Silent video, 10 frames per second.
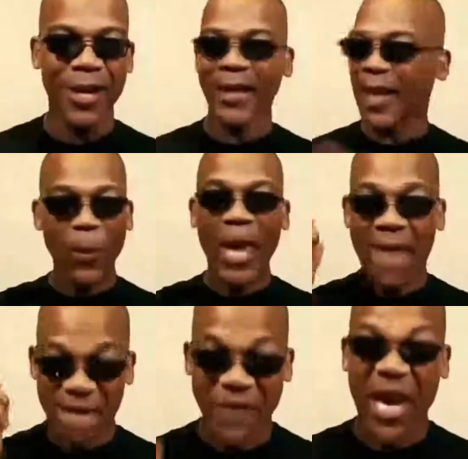and that we
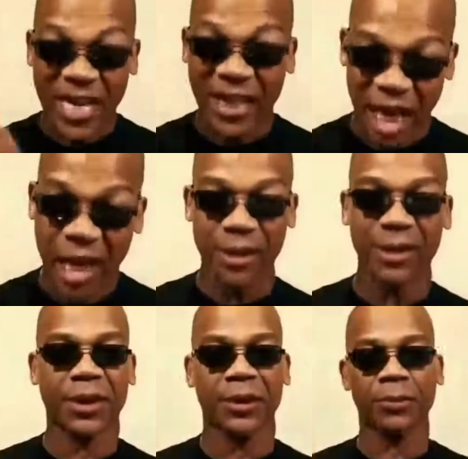had fake
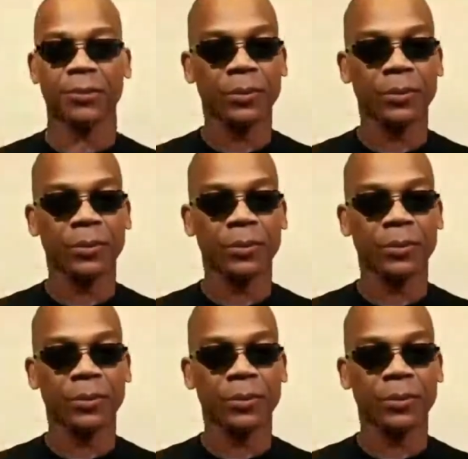guns.